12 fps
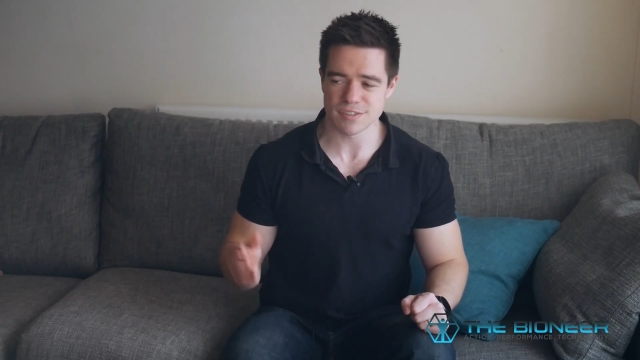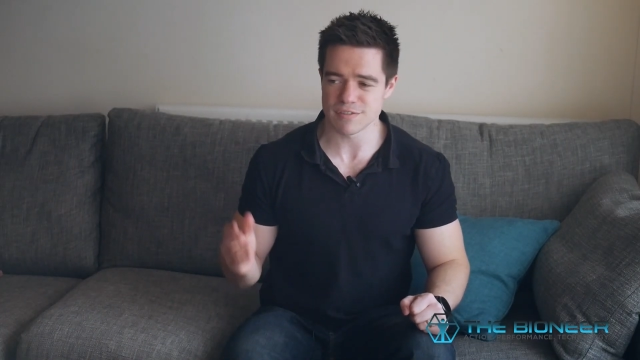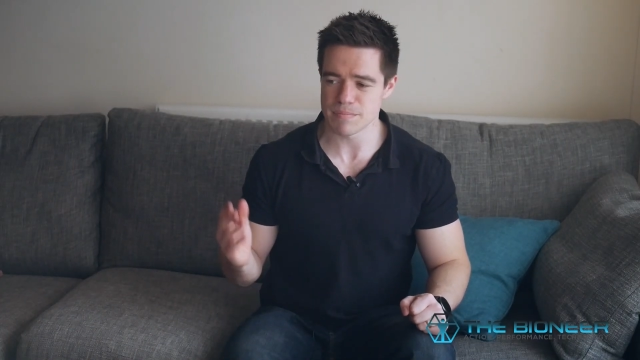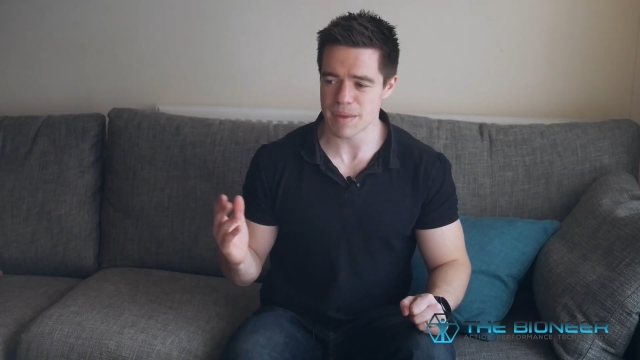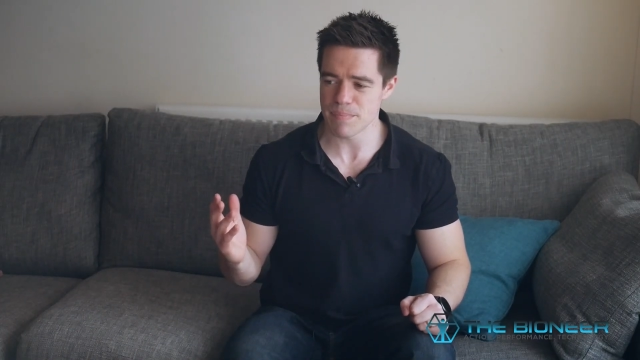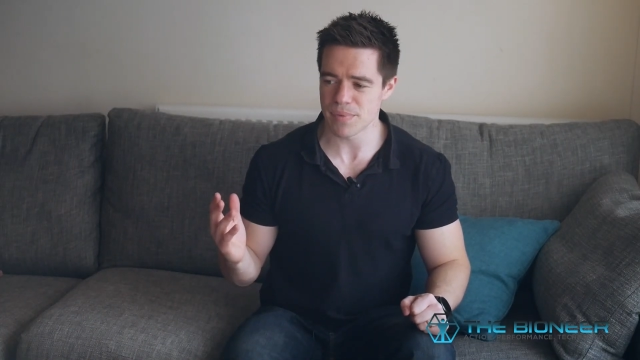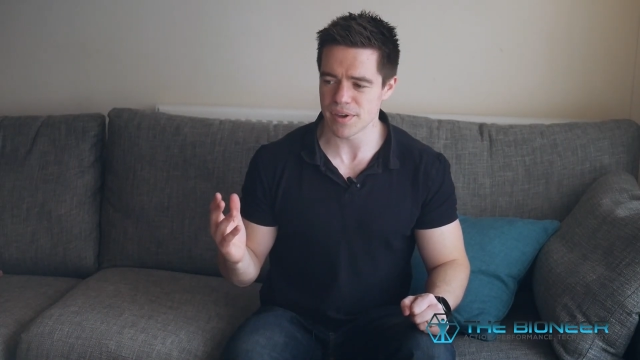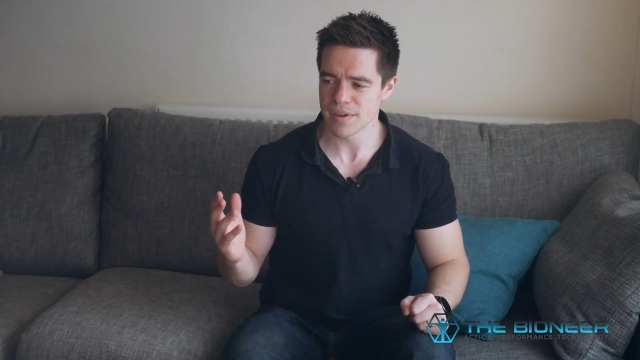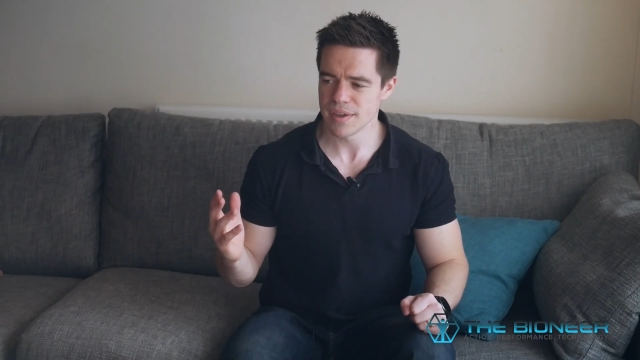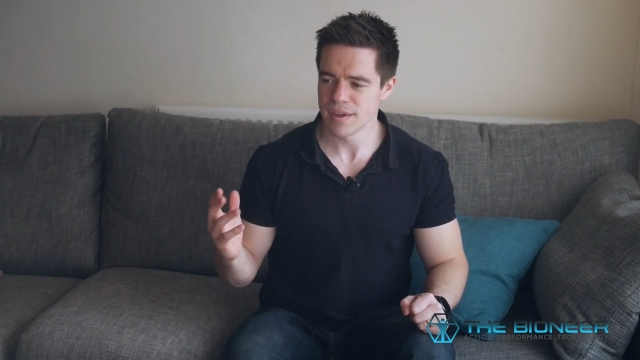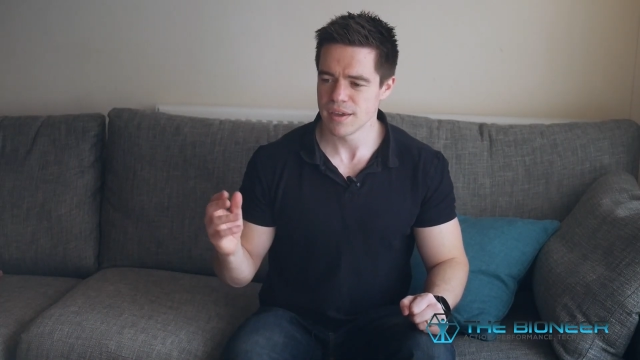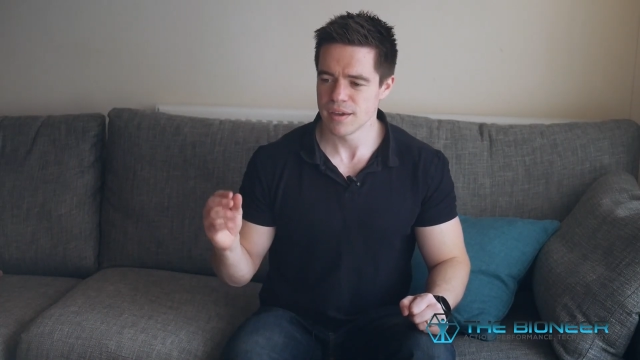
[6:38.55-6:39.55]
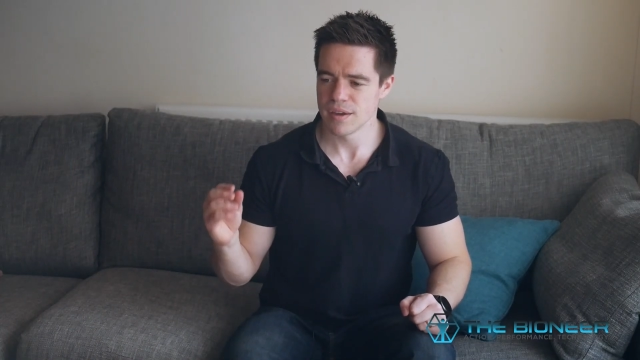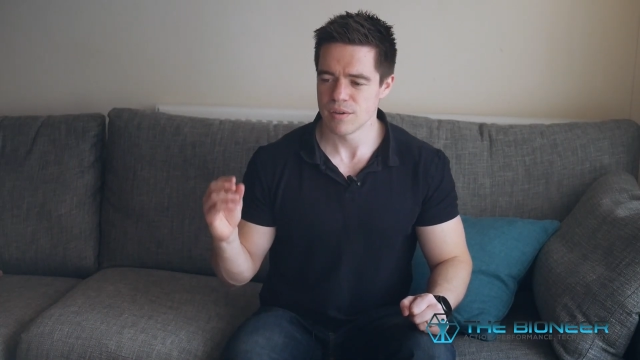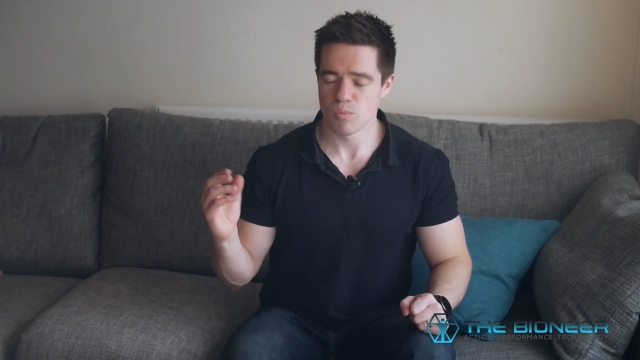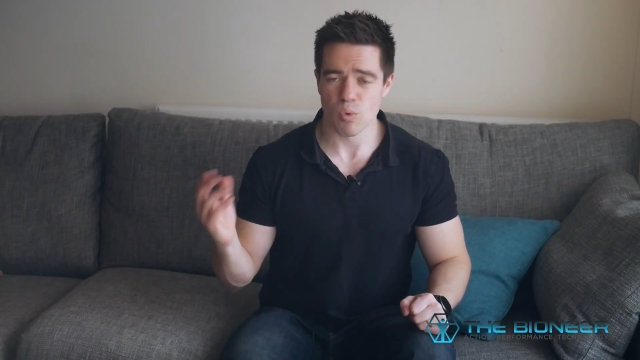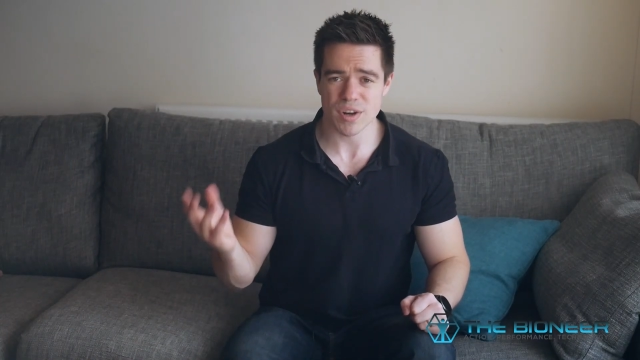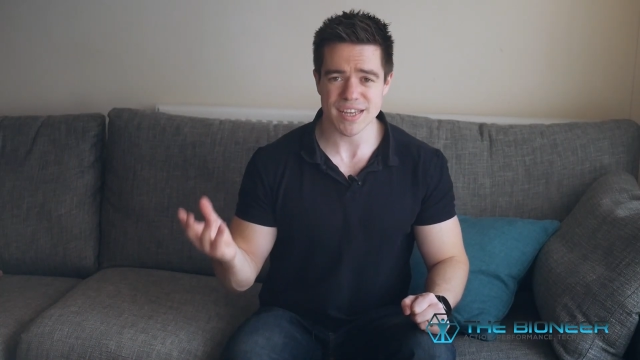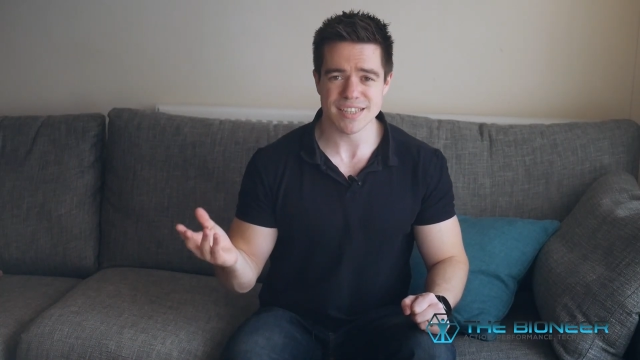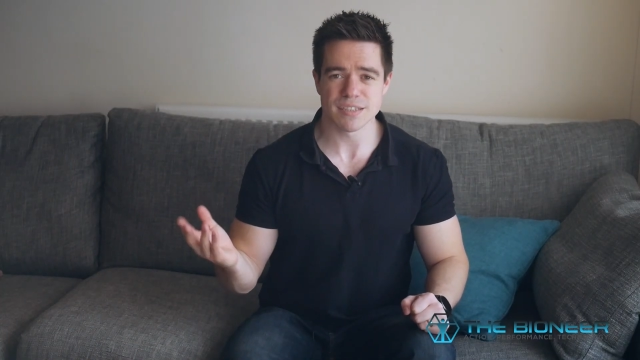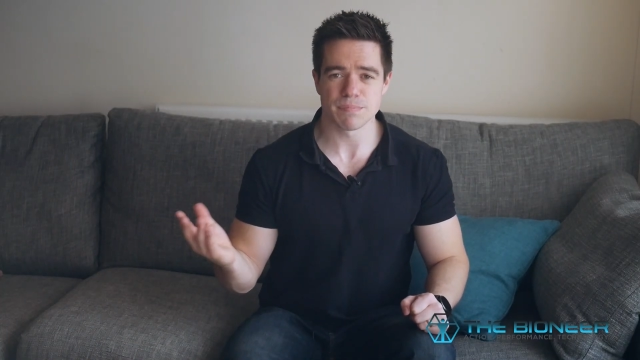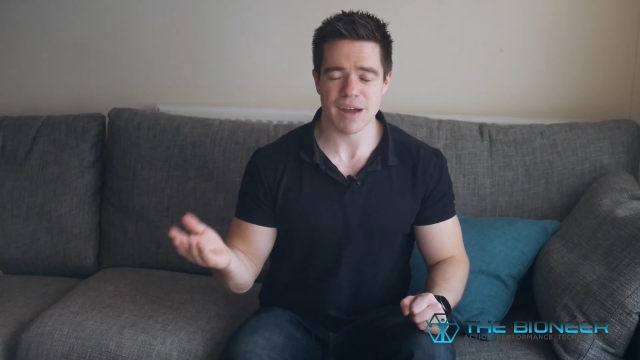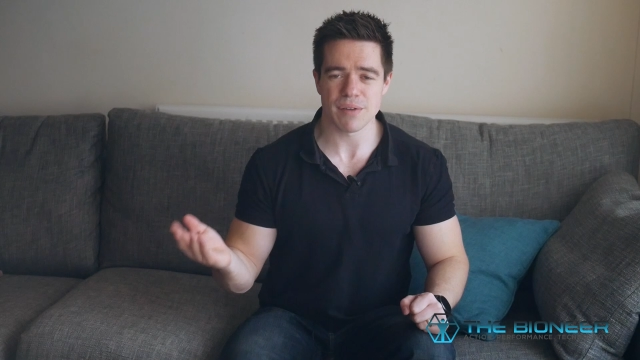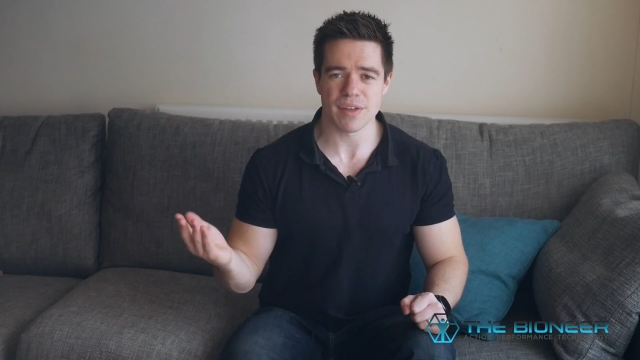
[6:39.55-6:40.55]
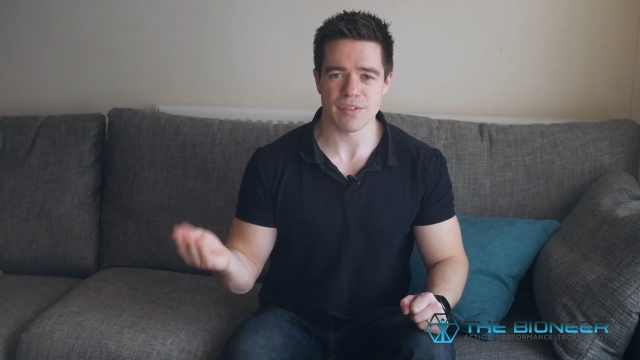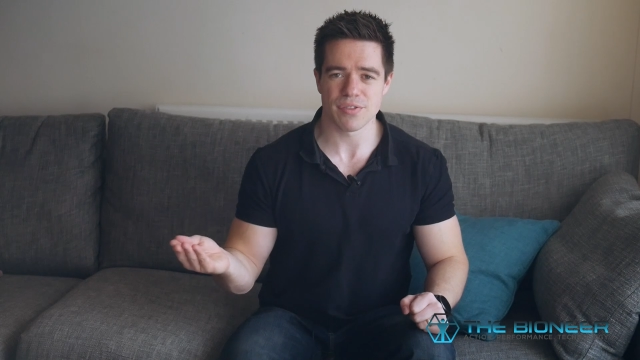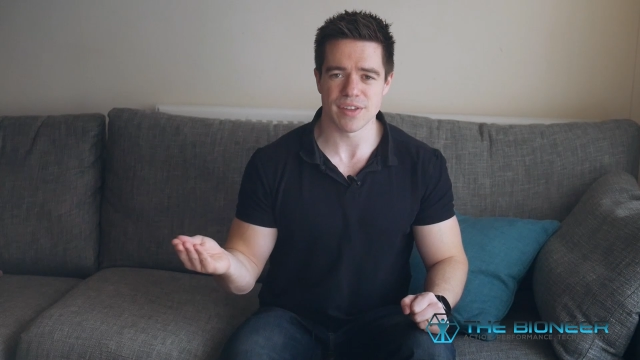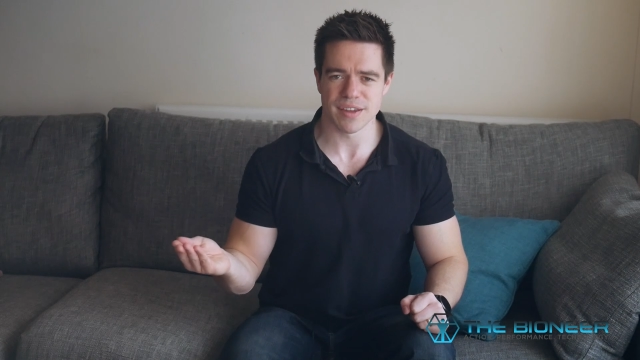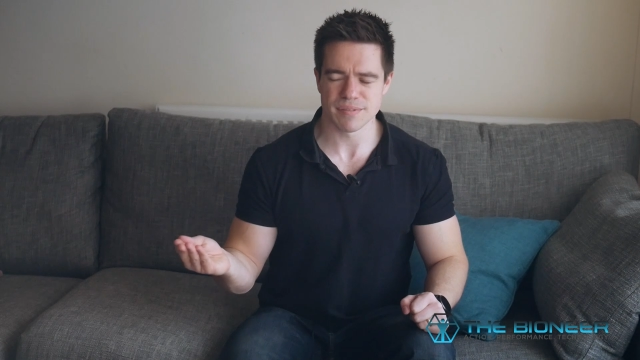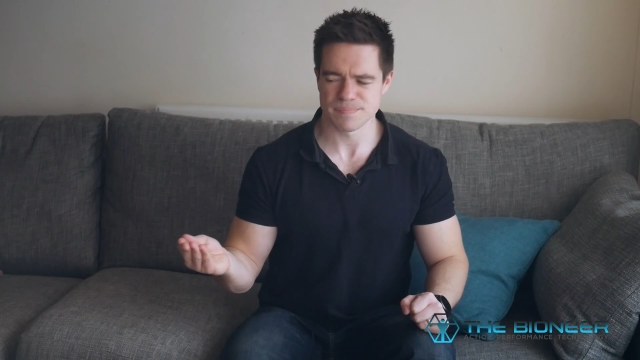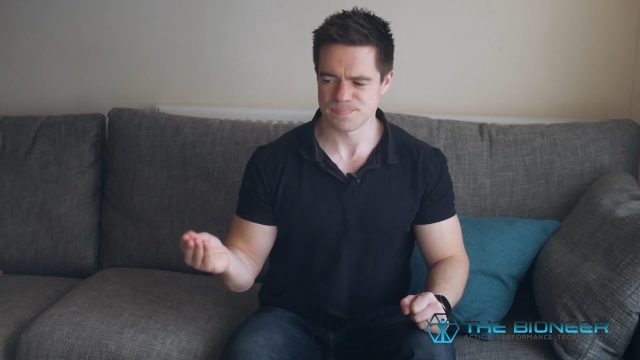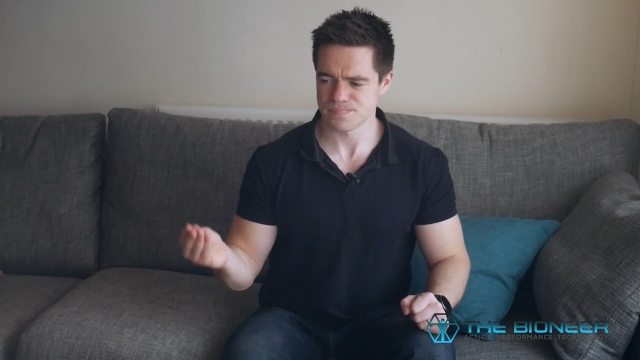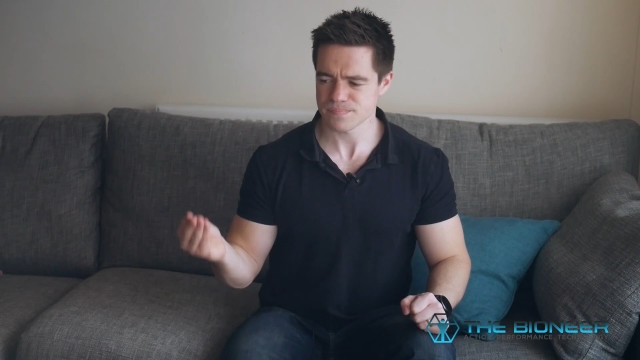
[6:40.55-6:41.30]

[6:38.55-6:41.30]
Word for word: to remember what it is about that thing